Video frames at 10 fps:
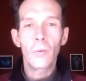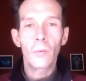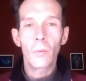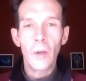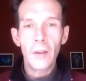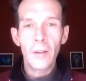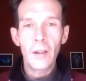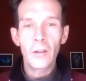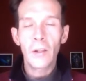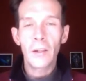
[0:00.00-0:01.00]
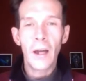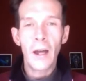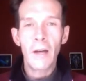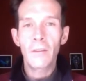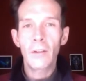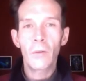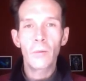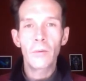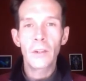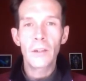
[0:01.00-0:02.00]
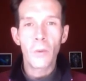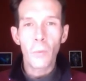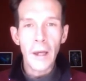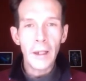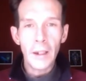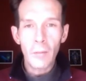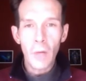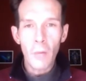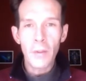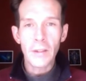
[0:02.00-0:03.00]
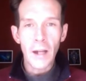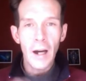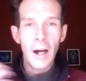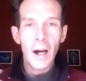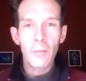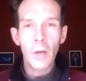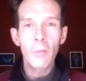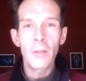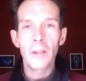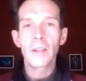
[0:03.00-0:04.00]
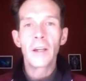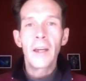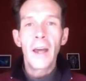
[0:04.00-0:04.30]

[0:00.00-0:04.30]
with it you can have these awakening moments, aha moments,